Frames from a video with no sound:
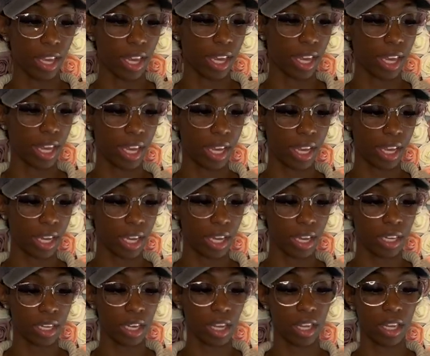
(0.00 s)

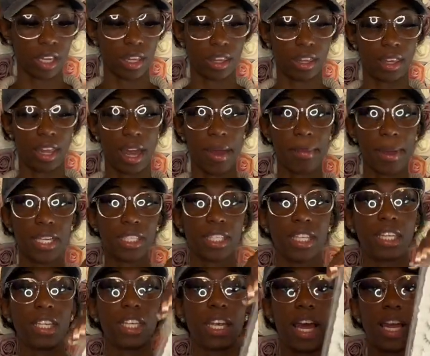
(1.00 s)
And they
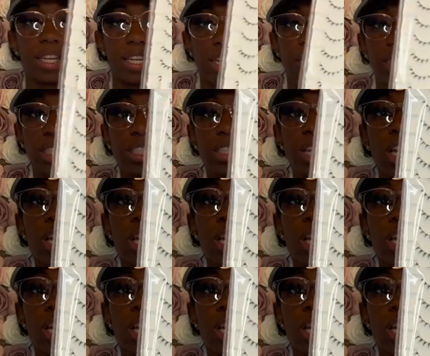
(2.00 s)
basically look like this.